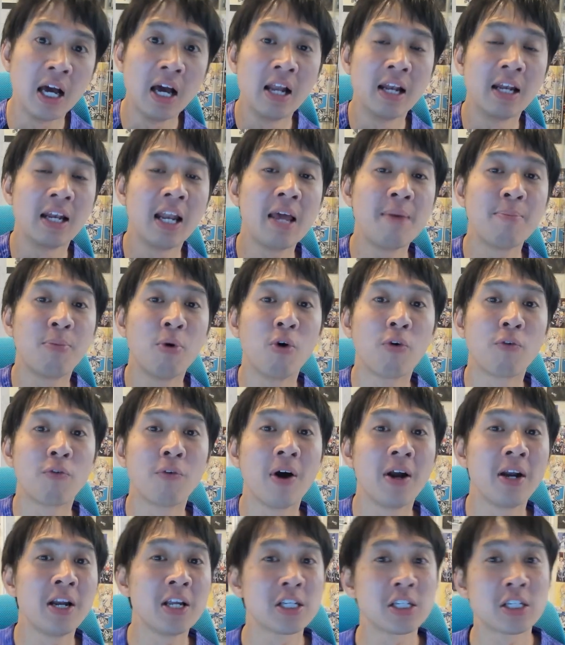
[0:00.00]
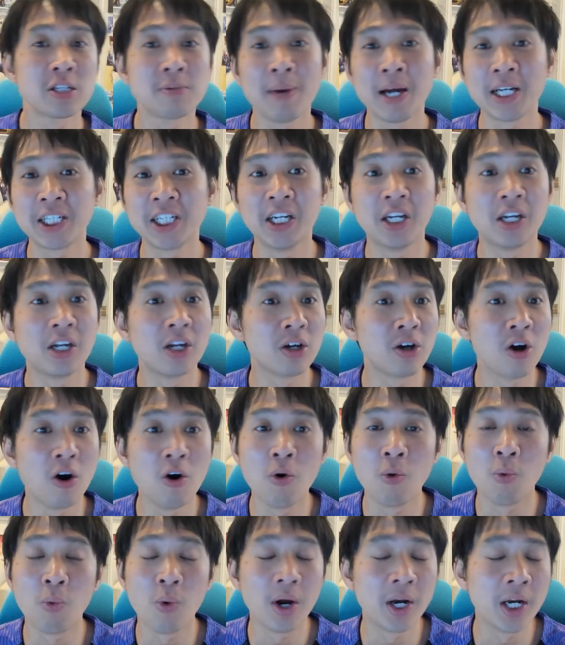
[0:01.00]
late ball run, smash it into the
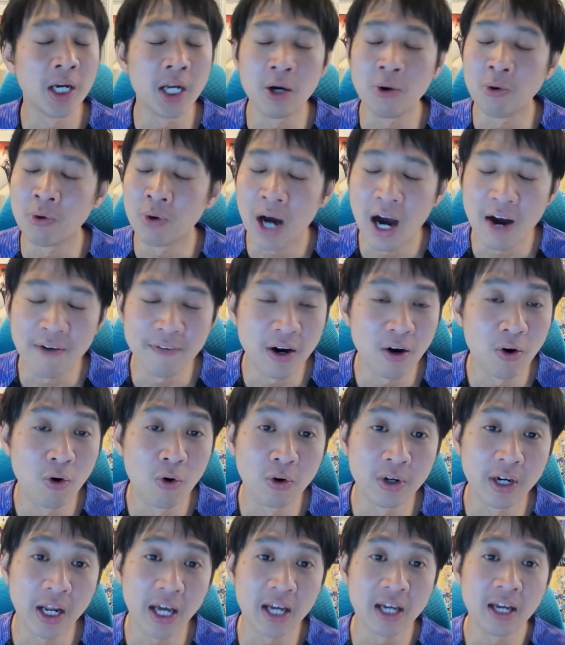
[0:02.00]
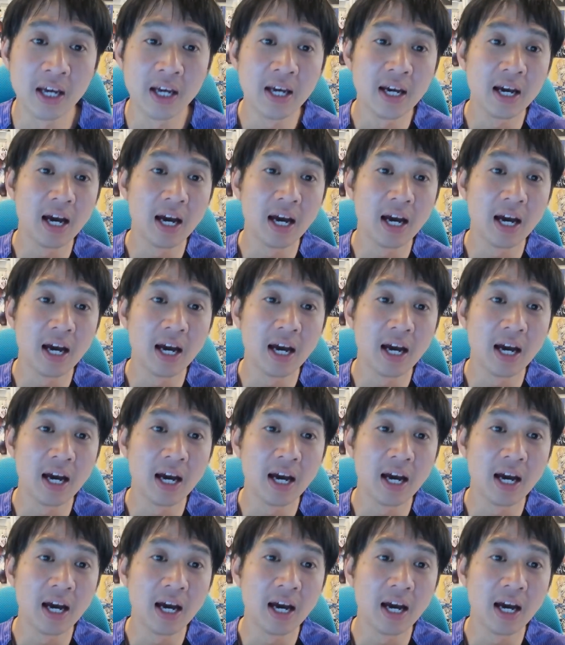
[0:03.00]
goal, 1-0, have that all day.